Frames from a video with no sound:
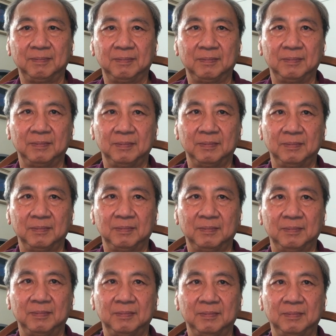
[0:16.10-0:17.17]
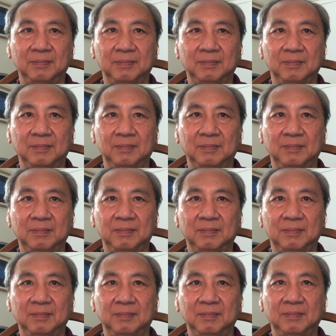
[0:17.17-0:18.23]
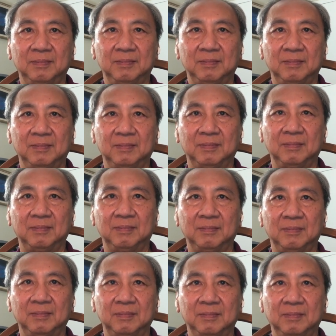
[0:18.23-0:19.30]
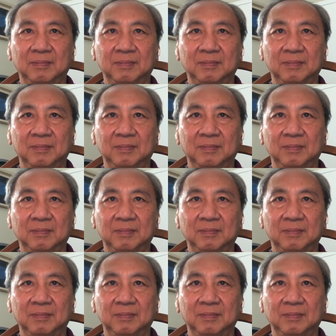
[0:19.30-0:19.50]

No words are spoken by the person on screen.